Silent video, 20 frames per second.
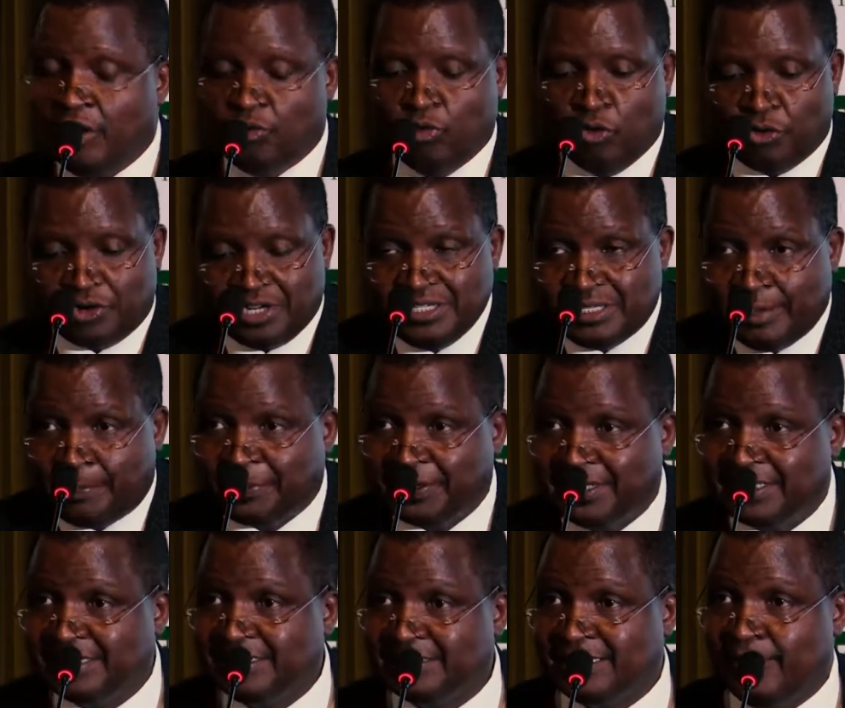or
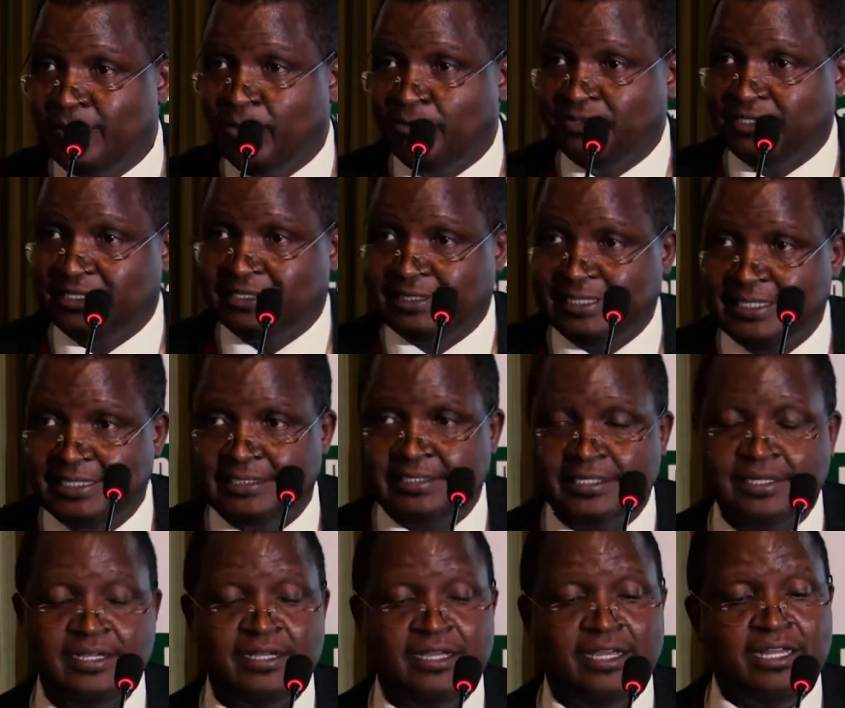interpreting some of these things.